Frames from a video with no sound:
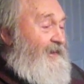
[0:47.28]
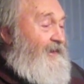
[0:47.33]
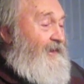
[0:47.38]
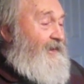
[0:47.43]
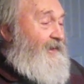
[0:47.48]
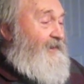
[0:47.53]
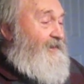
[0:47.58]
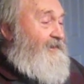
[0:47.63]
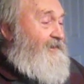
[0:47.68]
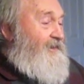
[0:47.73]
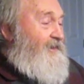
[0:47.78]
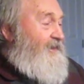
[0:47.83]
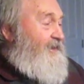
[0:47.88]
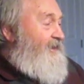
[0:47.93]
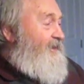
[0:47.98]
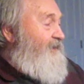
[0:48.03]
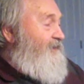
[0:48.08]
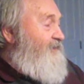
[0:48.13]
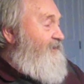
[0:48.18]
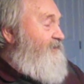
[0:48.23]
And
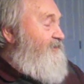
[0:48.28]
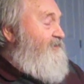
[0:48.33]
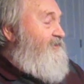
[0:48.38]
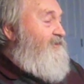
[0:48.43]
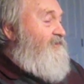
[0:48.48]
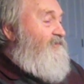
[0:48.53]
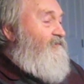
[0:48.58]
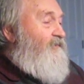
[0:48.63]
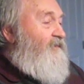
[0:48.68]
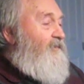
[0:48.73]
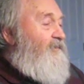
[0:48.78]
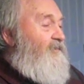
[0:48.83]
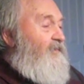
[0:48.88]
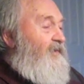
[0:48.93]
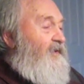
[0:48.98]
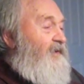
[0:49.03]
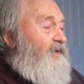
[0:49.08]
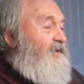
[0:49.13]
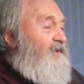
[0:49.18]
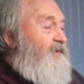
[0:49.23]
and this is from
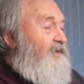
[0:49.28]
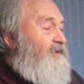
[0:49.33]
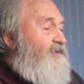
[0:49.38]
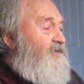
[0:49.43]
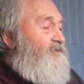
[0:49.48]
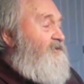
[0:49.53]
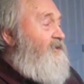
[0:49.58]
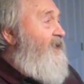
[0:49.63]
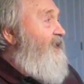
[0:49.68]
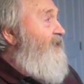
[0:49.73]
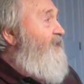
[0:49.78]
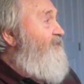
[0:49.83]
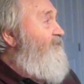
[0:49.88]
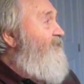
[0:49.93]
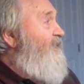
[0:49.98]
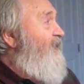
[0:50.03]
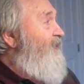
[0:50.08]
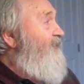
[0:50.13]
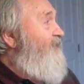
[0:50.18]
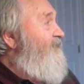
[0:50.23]
uh, Jan,
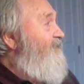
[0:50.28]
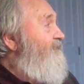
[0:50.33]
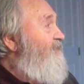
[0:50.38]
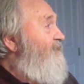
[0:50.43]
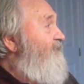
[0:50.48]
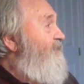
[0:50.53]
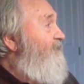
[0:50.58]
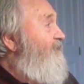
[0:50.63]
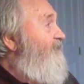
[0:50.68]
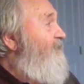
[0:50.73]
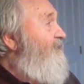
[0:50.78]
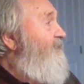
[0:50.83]
right? Me.